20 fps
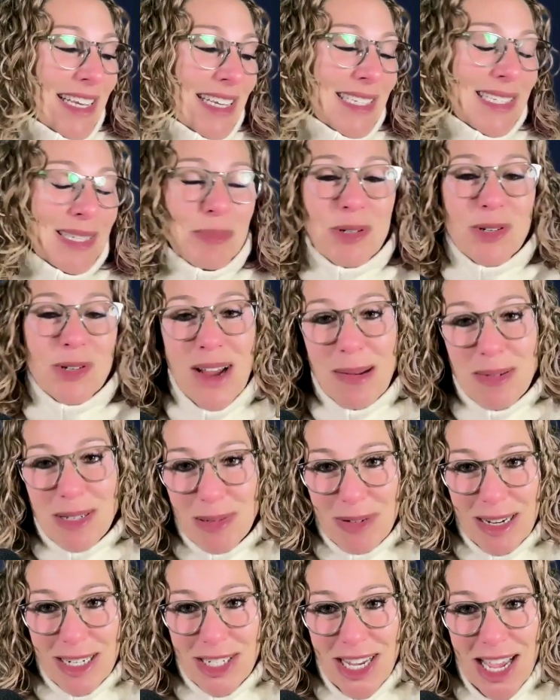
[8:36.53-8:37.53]
Subscribe
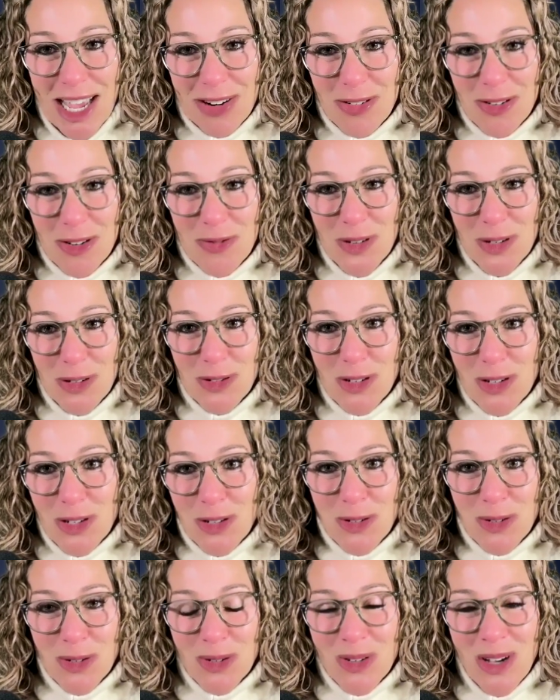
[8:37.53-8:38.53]
to my channel if you're
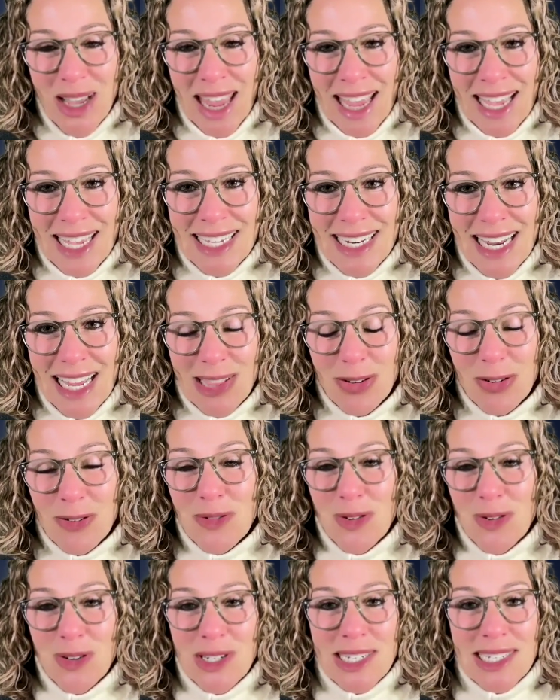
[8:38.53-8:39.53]
new, and I look
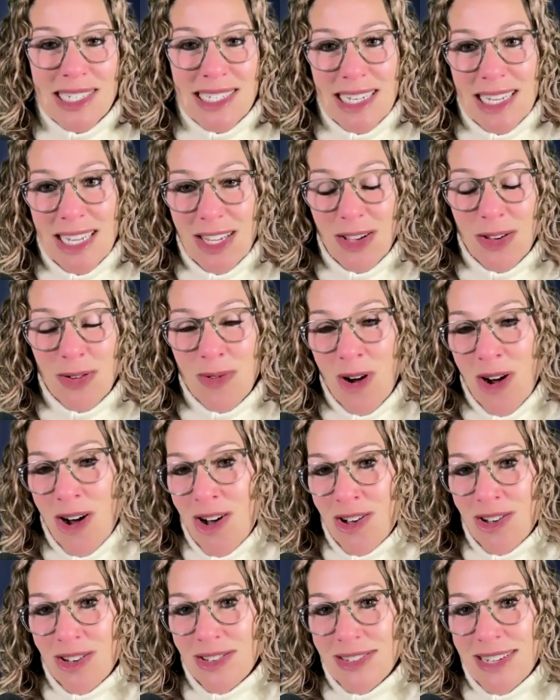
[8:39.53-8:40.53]
forward to seeing you
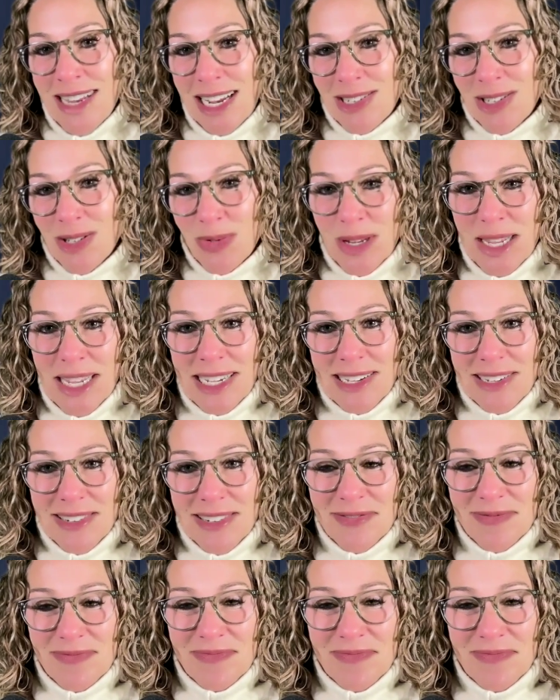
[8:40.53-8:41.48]
all next week.